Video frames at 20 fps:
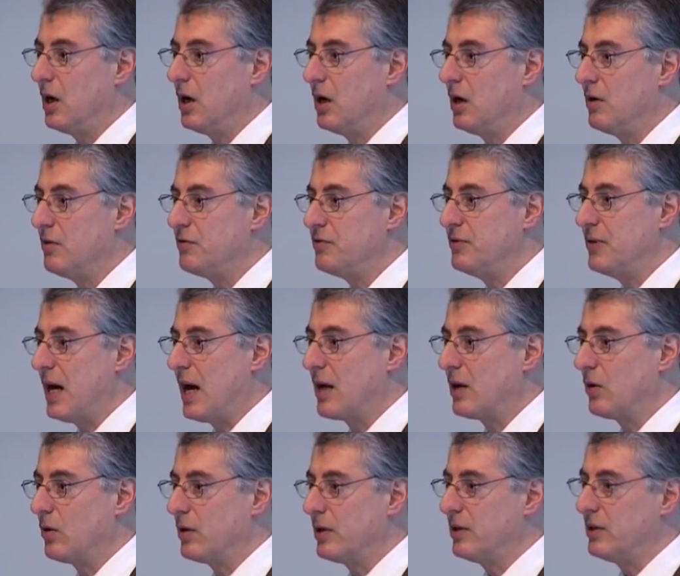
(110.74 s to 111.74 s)
of not
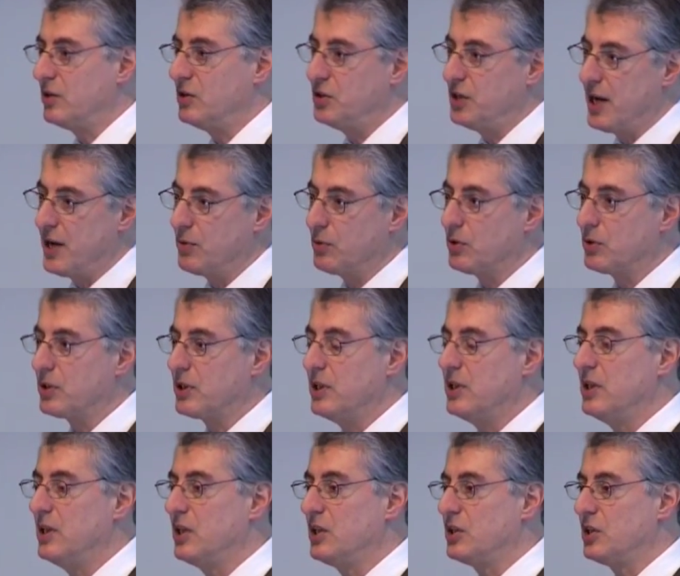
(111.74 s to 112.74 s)
only the general
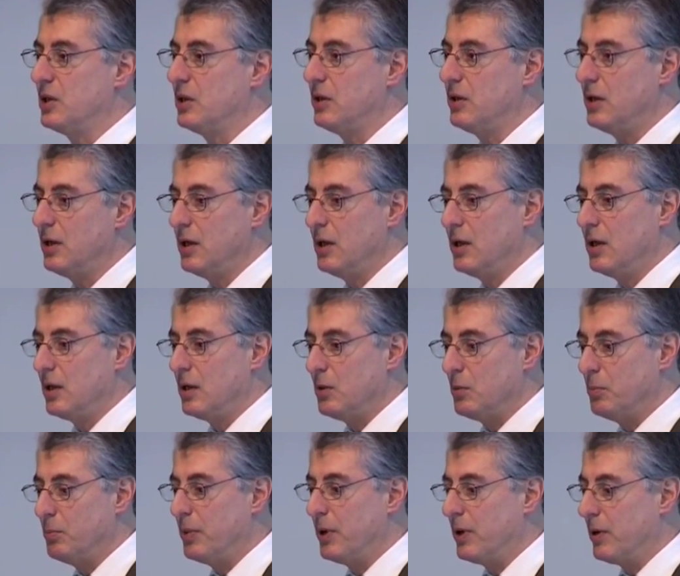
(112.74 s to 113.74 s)
condition,
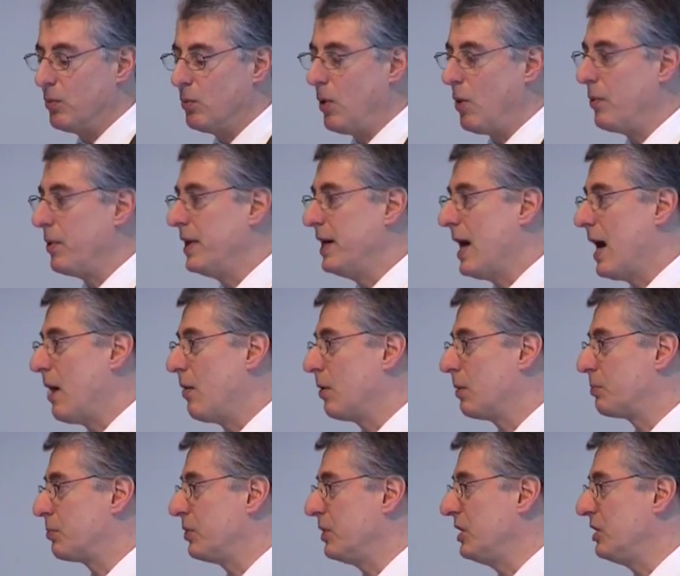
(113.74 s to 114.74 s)
but what we now
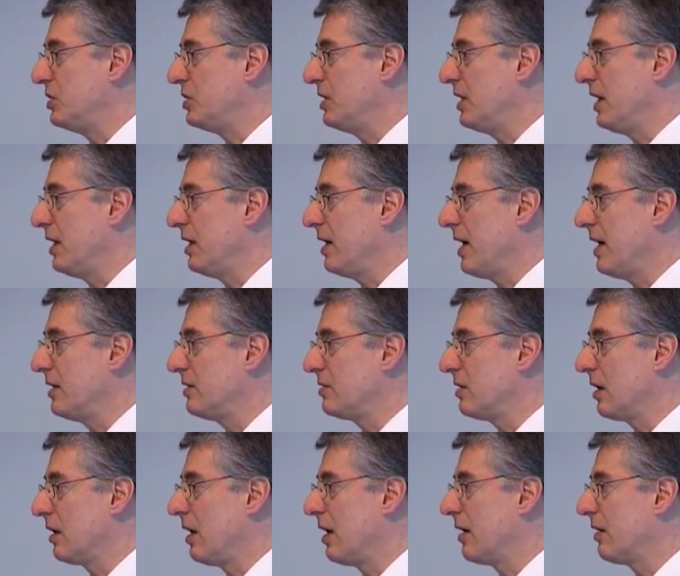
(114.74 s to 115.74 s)
appreciate as
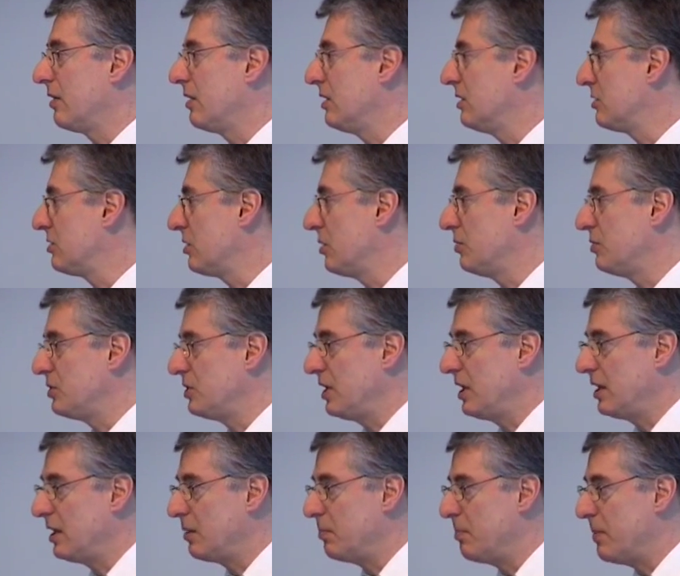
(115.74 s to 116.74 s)
a lot of the
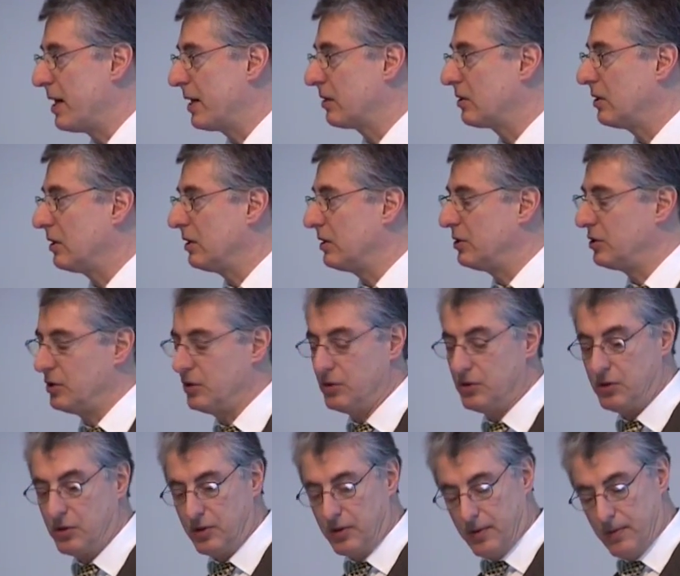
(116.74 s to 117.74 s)
associated medical
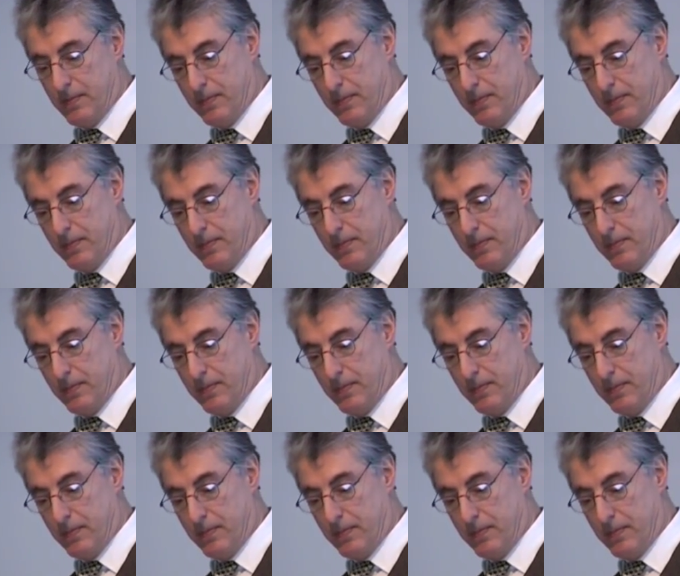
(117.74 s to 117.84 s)
issues.